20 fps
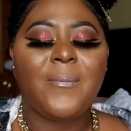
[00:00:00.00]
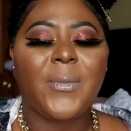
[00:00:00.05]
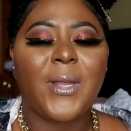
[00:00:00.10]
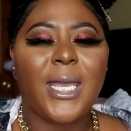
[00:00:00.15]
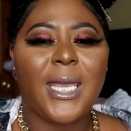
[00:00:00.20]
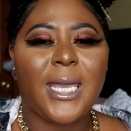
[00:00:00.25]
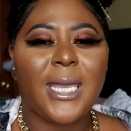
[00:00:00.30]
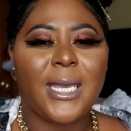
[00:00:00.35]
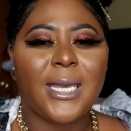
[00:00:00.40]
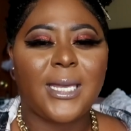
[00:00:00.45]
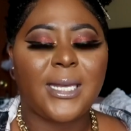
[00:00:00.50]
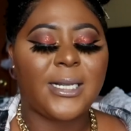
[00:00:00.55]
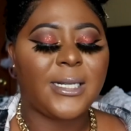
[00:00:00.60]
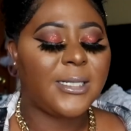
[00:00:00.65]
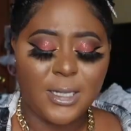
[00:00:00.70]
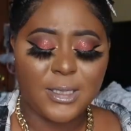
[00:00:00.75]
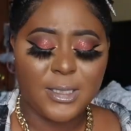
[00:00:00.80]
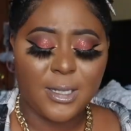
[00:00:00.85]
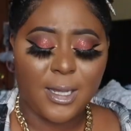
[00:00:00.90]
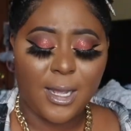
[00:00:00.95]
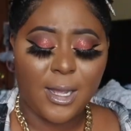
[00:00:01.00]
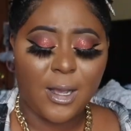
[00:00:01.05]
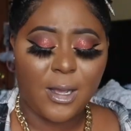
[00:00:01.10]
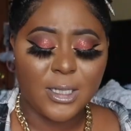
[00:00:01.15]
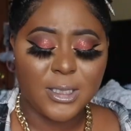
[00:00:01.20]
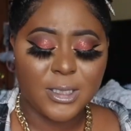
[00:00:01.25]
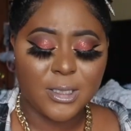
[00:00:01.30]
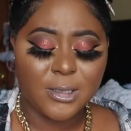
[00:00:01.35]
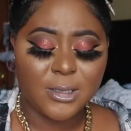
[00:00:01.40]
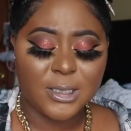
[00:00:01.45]
and also I
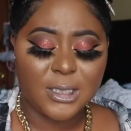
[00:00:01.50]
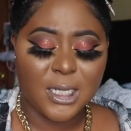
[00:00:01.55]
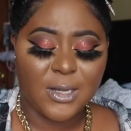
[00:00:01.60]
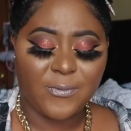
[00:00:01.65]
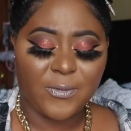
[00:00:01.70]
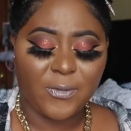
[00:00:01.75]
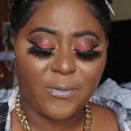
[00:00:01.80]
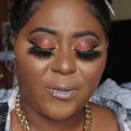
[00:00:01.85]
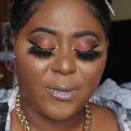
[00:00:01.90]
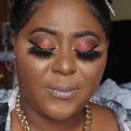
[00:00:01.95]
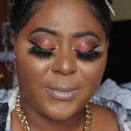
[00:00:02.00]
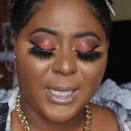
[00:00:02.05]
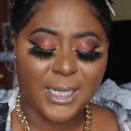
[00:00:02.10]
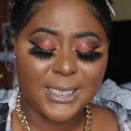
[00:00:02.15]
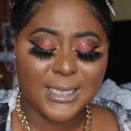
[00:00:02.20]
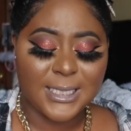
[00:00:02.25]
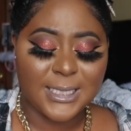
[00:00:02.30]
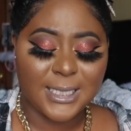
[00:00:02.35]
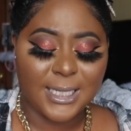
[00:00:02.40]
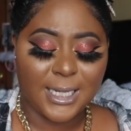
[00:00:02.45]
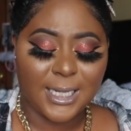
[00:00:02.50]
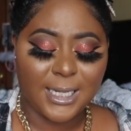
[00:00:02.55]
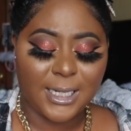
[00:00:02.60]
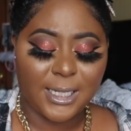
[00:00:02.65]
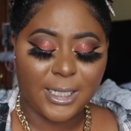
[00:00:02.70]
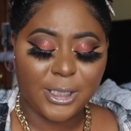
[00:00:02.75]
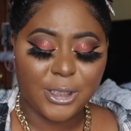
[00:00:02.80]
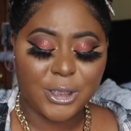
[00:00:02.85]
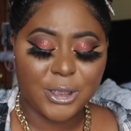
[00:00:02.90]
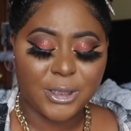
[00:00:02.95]
also suffer from like skin
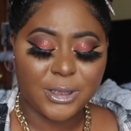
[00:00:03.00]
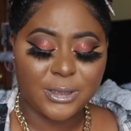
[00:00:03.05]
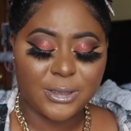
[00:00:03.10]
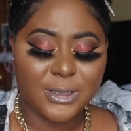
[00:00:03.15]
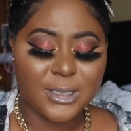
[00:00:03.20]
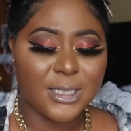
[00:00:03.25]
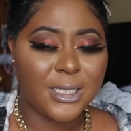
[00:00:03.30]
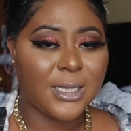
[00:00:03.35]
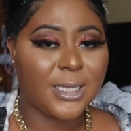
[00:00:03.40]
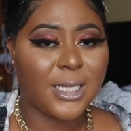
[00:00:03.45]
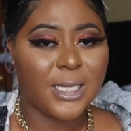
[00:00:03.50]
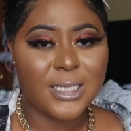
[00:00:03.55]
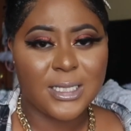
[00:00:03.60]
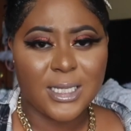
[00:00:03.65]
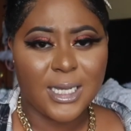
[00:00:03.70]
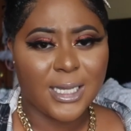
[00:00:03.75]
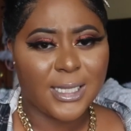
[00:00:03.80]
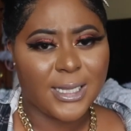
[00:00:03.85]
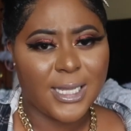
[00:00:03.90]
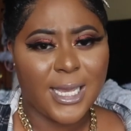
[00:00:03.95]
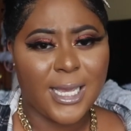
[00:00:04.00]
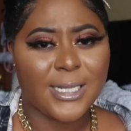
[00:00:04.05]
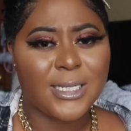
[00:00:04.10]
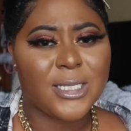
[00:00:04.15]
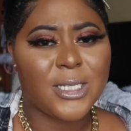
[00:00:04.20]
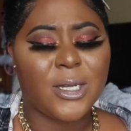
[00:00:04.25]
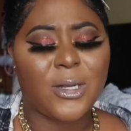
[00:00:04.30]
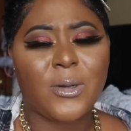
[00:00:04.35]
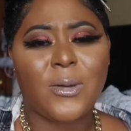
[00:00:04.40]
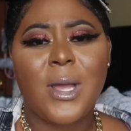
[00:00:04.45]
issues and things like that
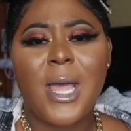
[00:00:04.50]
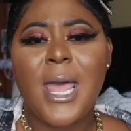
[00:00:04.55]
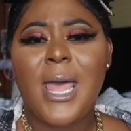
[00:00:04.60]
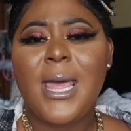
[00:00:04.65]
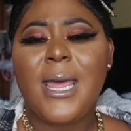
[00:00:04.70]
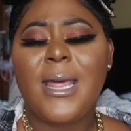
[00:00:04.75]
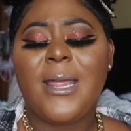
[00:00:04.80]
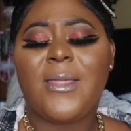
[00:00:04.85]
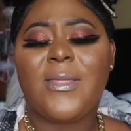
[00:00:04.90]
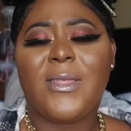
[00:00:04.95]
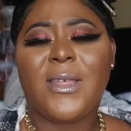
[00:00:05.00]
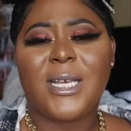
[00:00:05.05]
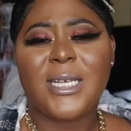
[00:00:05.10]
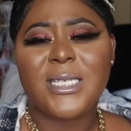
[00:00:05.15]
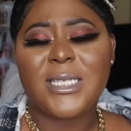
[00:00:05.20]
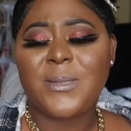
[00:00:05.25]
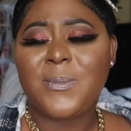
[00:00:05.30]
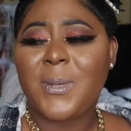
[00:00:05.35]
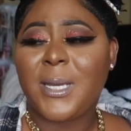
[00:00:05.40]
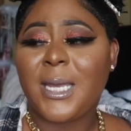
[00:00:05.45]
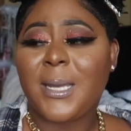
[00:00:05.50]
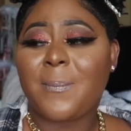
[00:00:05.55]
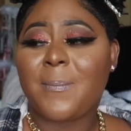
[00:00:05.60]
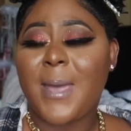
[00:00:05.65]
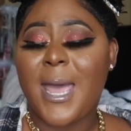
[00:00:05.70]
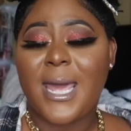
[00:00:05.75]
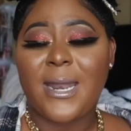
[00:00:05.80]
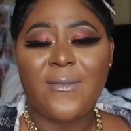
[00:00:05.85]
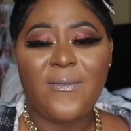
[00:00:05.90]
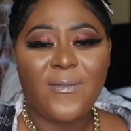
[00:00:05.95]
so this being
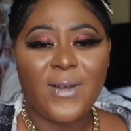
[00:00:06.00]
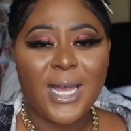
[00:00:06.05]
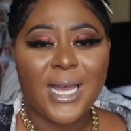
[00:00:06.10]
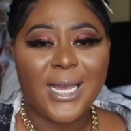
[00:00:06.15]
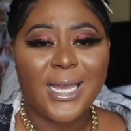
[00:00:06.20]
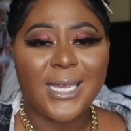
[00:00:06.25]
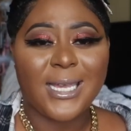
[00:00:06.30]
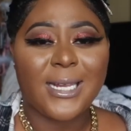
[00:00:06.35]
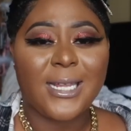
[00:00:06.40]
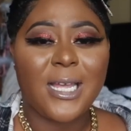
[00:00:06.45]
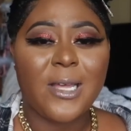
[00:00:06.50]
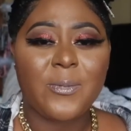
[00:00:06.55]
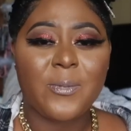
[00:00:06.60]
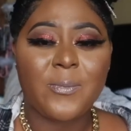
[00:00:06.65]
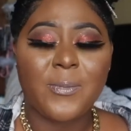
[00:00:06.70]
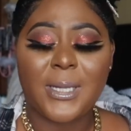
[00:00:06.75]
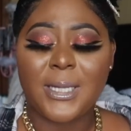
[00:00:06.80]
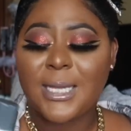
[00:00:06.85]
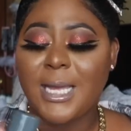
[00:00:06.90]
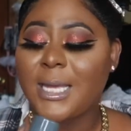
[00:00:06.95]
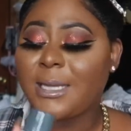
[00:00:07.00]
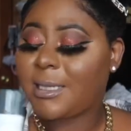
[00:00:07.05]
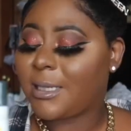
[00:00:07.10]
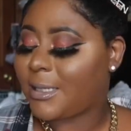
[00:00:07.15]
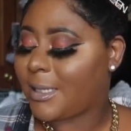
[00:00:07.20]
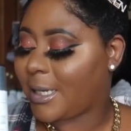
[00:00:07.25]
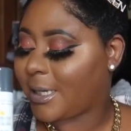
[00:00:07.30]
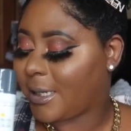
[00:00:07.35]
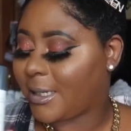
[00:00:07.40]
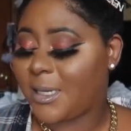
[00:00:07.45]
mattifying and helping me not look
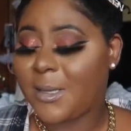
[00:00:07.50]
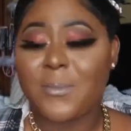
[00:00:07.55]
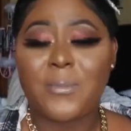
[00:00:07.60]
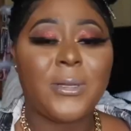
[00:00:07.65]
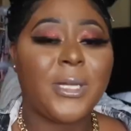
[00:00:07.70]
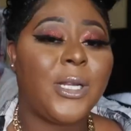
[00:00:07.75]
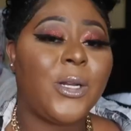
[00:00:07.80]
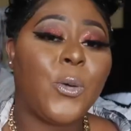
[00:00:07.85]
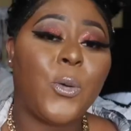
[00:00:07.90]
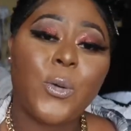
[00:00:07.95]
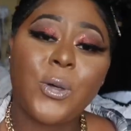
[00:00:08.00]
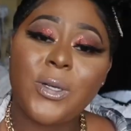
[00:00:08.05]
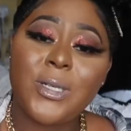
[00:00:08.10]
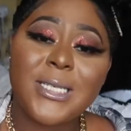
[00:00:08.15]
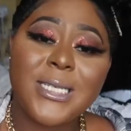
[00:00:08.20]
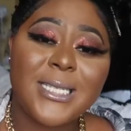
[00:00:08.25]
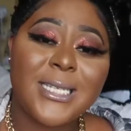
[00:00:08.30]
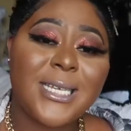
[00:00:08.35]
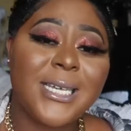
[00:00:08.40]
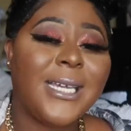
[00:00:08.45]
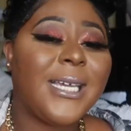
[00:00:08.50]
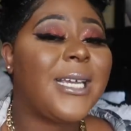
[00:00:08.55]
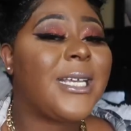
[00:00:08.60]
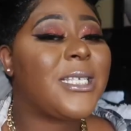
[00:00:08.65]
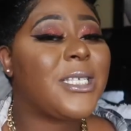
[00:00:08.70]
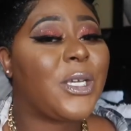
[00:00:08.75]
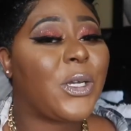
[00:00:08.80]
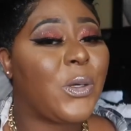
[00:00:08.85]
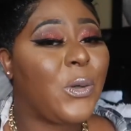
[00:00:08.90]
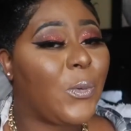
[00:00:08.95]
like a complete oil slick
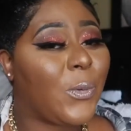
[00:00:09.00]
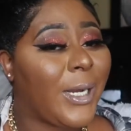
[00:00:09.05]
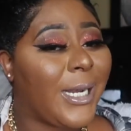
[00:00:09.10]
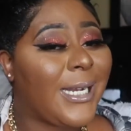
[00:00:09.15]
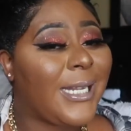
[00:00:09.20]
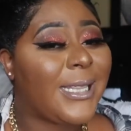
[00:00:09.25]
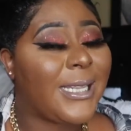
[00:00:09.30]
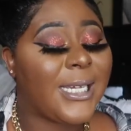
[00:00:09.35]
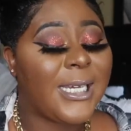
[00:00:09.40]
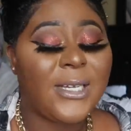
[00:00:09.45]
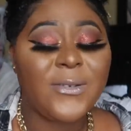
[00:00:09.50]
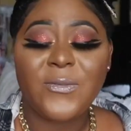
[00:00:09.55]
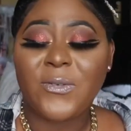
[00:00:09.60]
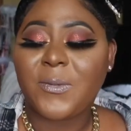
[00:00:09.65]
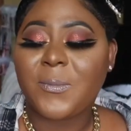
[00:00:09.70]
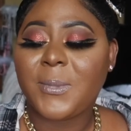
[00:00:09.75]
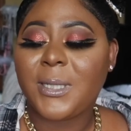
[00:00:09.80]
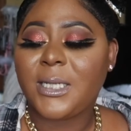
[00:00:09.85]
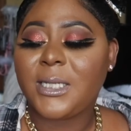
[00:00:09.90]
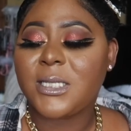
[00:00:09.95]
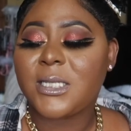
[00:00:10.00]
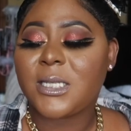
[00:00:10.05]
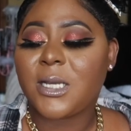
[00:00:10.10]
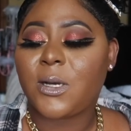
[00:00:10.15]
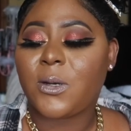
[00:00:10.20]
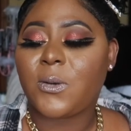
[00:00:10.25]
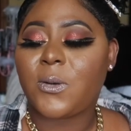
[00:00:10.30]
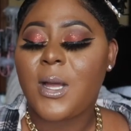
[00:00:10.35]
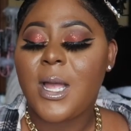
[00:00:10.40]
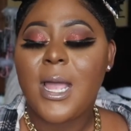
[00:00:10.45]
is a great thing for me
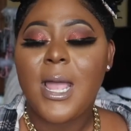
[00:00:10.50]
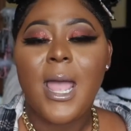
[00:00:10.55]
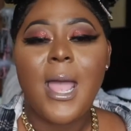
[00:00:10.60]
so